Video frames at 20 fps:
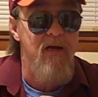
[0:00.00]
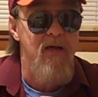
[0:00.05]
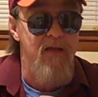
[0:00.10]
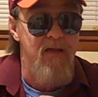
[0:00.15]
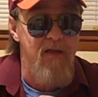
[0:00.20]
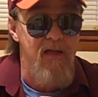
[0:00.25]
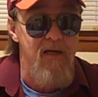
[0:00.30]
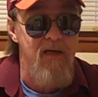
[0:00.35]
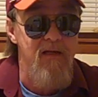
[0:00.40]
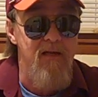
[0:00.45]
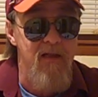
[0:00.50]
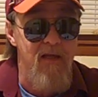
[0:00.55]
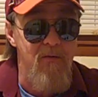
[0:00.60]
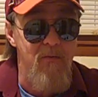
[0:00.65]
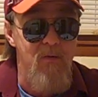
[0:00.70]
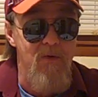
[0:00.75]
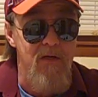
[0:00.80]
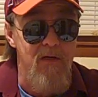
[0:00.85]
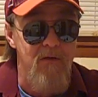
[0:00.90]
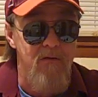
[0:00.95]
And I think they
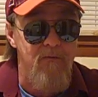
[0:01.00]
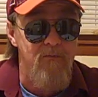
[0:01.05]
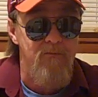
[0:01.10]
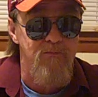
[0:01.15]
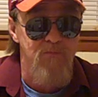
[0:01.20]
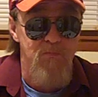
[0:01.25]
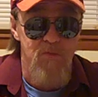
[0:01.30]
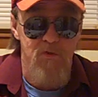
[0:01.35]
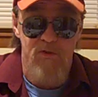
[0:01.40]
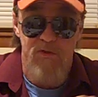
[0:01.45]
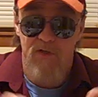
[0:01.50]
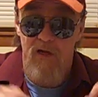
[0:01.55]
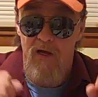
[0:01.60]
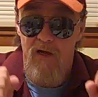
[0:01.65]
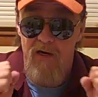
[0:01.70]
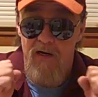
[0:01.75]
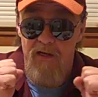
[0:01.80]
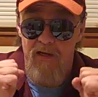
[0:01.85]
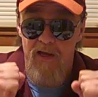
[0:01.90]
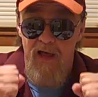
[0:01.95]
will. Just
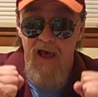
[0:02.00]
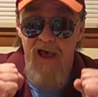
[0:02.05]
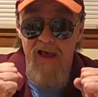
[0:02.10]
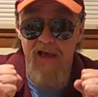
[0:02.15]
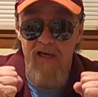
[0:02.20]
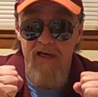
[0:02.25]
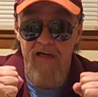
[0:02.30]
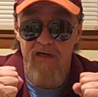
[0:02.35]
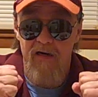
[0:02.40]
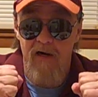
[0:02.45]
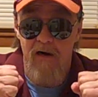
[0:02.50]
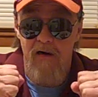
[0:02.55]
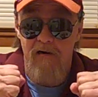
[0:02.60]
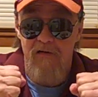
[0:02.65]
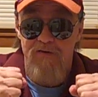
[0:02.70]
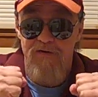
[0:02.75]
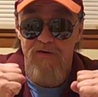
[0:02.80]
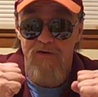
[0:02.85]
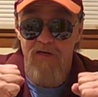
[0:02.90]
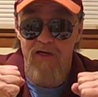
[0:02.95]
gotta hang in there.
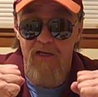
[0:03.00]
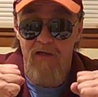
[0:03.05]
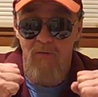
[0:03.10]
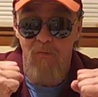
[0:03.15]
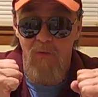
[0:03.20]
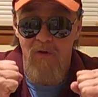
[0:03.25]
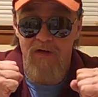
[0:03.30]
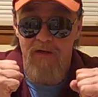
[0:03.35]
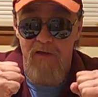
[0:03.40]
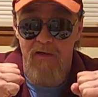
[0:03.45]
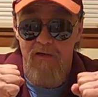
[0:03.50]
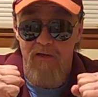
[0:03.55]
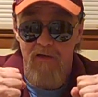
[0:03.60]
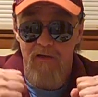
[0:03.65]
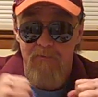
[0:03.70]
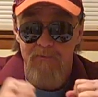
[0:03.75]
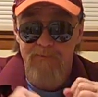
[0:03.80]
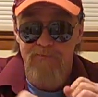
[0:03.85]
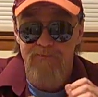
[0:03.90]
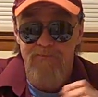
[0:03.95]
Stick with it.
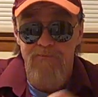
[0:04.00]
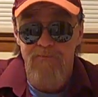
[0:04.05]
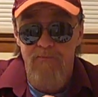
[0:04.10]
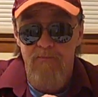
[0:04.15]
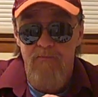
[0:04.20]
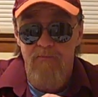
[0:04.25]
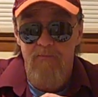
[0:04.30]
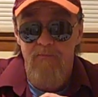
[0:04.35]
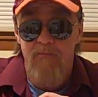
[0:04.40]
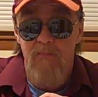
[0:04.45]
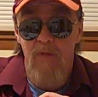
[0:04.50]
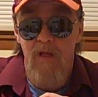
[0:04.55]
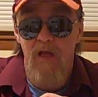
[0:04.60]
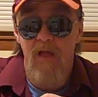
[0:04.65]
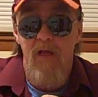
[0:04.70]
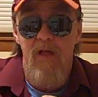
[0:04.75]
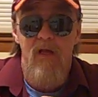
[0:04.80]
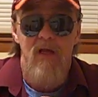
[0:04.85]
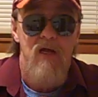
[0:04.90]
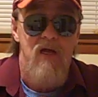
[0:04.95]

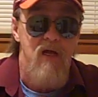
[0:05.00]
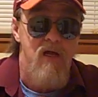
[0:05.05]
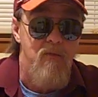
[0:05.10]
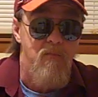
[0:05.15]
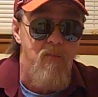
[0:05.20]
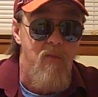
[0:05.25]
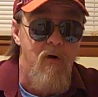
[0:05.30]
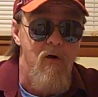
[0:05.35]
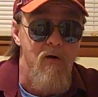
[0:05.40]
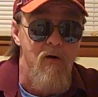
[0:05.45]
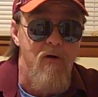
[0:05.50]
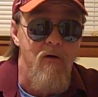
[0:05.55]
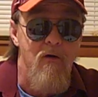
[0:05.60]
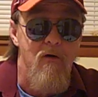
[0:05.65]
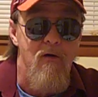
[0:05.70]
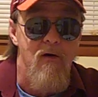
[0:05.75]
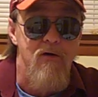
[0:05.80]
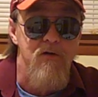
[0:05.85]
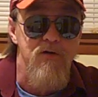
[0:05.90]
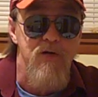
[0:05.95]
I'm Mark,
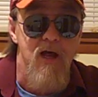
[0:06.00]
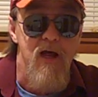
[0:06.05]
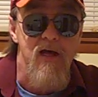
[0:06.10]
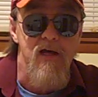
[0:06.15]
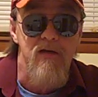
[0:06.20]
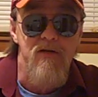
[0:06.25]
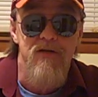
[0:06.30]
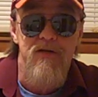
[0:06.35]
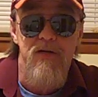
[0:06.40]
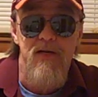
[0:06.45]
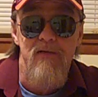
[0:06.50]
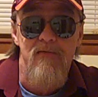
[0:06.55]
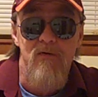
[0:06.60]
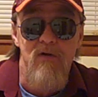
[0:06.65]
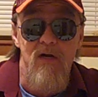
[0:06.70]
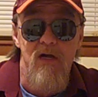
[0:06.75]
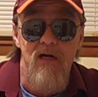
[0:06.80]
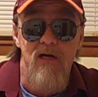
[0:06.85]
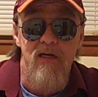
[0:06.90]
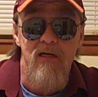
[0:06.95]
GarageGate
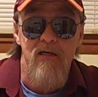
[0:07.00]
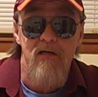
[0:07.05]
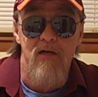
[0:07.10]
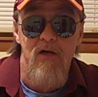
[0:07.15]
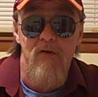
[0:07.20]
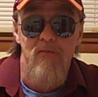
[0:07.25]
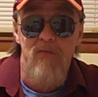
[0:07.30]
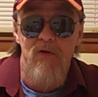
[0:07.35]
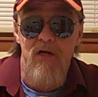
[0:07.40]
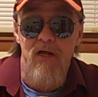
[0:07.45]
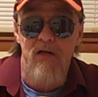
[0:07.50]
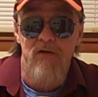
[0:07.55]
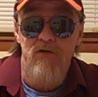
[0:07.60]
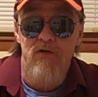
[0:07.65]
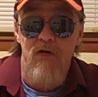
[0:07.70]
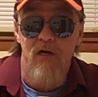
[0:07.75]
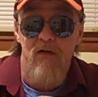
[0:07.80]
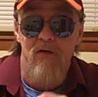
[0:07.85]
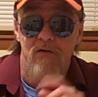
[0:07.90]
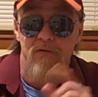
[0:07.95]
79. Hope to
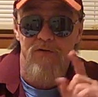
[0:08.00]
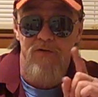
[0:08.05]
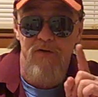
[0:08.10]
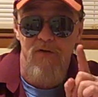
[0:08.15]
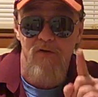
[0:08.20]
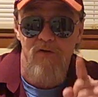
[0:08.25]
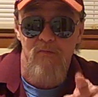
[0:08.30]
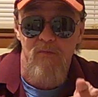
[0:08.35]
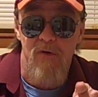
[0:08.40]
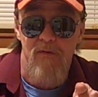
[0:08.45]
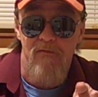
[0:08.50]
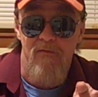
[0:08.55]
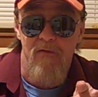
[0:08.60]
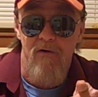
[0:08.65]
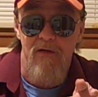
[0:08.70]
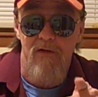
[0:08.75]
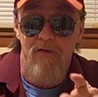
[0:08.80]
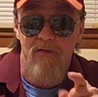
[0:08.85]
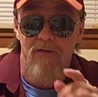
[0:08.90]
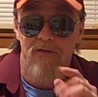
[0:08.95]
catch y'all soon, my
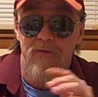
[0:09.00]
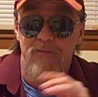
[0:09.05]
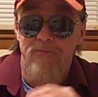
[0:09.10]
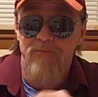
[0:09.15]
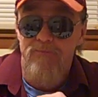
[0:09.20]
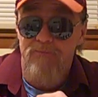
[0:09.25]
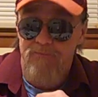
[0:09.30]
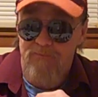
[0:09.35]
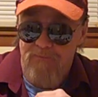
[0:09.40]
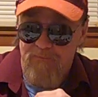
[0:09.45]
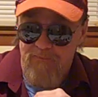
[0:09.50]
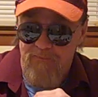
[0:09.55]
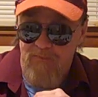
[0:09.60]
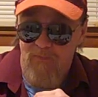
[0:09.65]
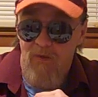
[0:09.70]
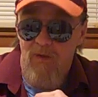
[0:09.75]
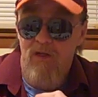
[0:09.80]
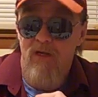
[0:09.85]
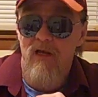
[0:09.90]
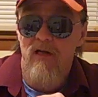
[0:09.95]
friends.
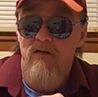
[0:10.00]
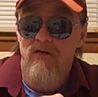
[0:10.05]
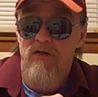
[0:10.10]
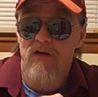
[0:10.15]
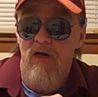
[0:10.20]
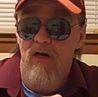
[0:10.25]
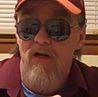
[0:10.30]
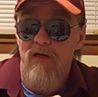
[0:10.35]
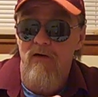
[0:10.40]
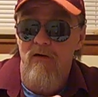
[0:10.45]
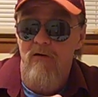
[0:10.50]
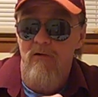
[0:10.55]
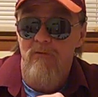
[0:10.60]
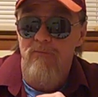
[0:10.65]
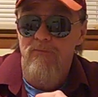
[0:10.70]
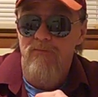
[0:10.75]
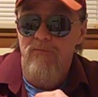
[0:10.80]
Catch you later.